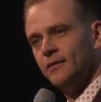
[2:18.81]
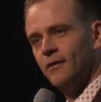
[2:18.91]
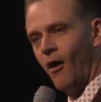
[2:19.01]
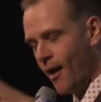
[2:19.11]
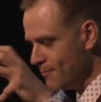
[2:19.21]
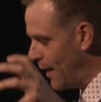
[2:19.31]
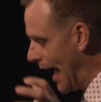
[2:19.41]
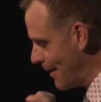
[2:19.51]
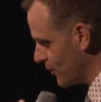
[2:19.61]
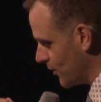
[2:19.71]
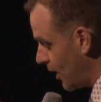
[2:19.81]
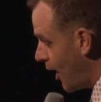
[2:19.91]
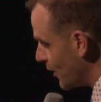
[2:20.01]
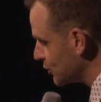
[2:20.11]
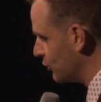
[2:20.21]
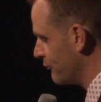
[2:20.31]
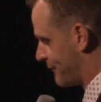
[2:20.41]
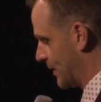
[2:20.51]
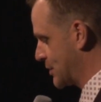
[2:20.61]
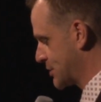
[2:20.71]
on Bible, on
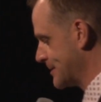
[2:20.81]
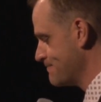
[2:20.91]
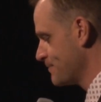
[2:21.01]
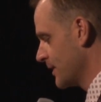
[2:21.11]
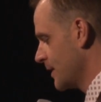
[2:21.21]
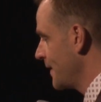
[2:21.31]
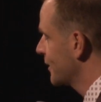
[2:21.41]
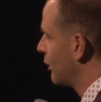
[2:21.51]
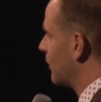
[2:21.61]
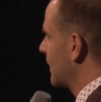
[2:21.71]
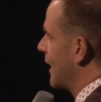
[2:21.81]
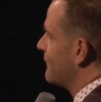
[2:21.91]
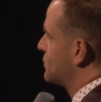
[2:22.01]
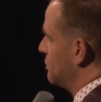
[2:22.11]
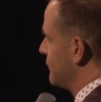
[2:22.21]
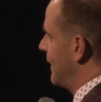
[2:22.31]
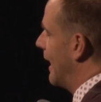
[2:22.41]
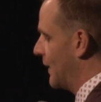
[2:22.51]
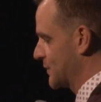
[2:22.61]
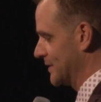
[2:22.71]
YouVersion, they currently have
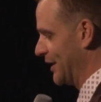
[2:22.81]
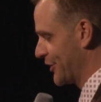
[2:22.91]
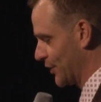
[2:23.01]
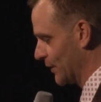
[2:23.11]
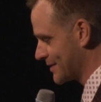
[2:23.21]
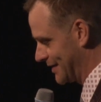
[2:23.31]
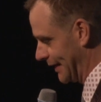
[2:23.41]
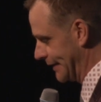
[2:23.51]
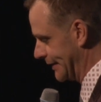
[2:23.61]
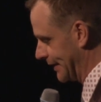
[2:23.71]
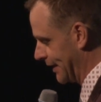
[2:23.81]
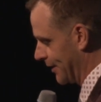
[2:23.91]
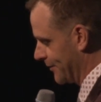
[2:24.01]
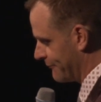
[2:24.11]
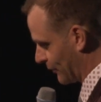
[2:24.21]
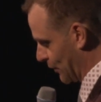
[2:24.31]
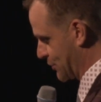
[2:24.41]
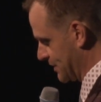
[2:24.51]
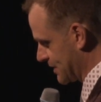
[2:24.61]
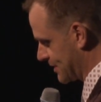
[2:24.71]
2013
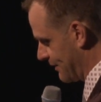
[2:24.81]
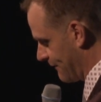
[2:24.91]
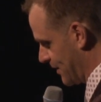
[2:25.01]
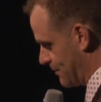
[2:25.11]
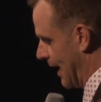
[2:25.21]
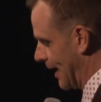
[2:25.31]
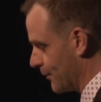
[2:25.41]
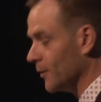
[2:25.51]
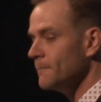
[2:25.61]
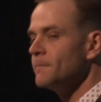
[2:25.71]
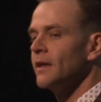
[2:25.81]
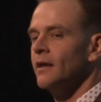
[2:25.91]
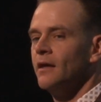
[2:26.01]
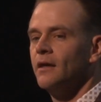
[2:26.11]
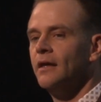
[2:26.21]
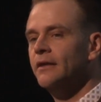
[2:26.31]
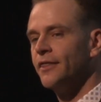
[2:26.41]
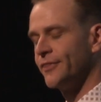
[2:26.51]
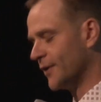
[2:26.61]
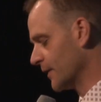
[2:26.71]
versions of the Bible in
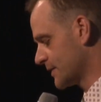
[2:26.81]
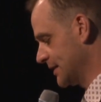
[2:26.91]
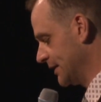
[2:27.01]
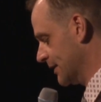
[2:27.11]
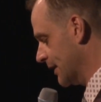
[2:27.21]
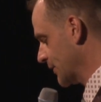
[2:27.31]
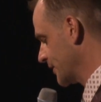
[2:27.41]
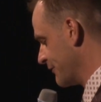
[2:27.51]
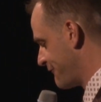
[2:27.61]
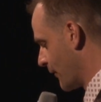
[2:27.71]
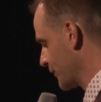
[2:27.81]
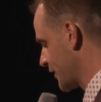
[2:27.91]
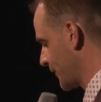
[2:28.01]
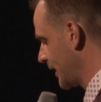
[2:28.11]
1,343